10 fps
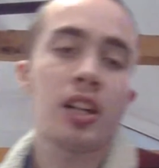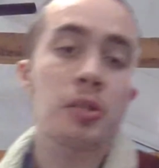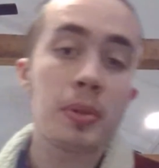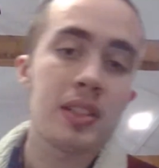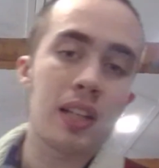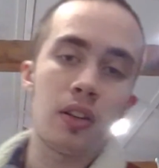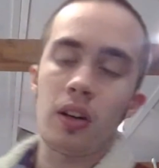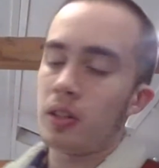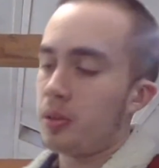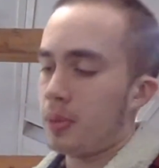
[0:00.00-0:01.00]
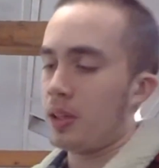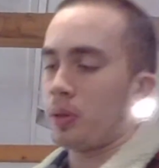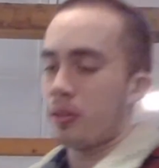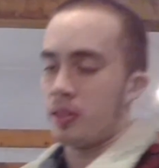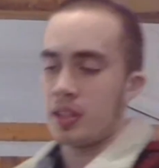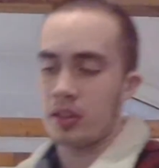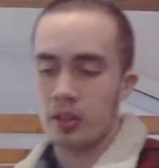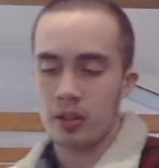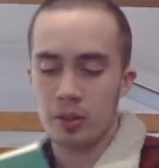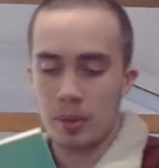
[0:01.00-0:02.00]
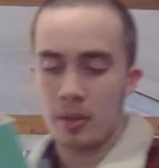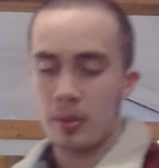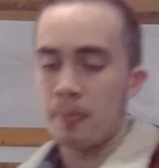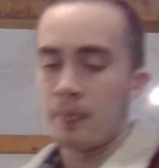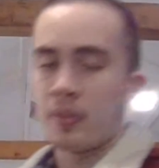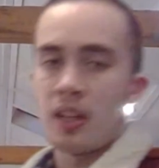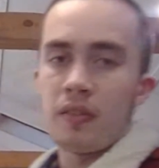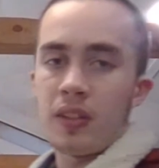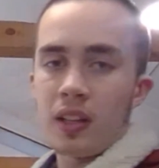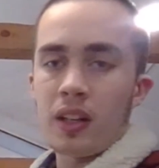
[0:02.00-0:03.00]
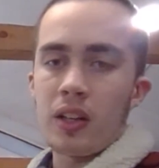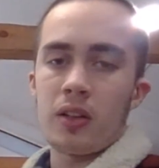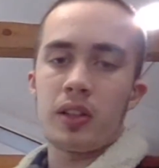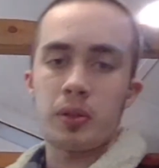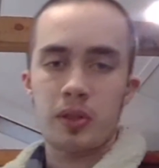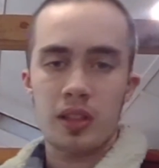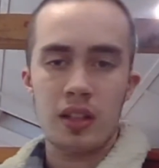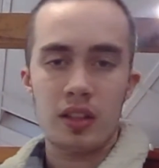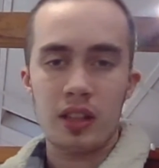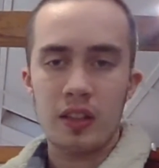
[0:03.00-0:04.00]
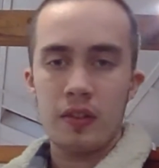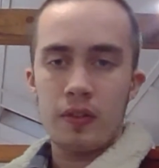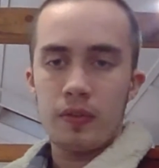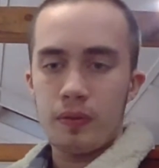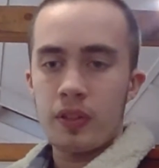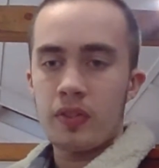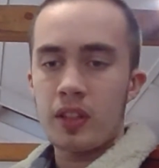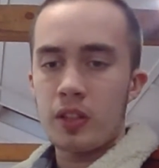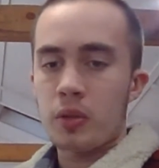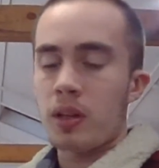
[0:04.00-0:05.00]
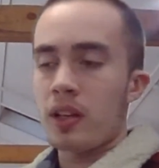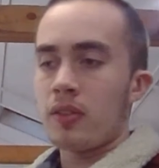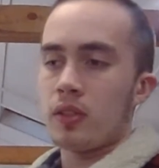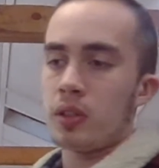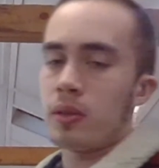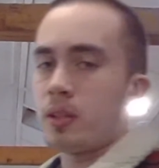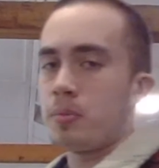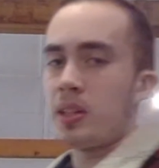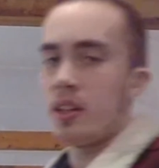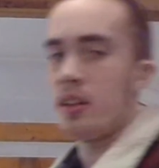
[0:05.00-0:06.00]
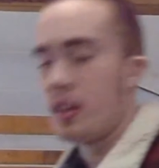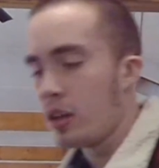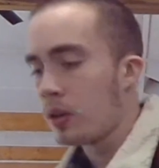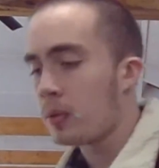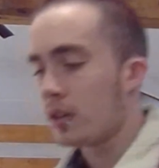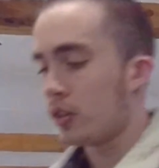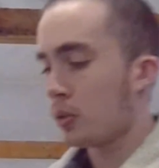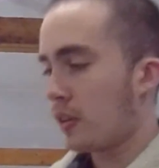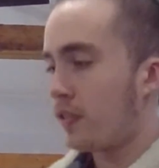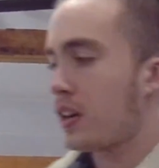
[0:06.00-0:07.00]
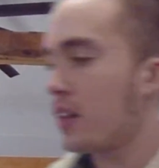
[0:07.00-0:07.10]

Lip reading: me $10, by the way. $10, by the way. Van Gogh, this was another like 15, 20. So we're gonna be at 125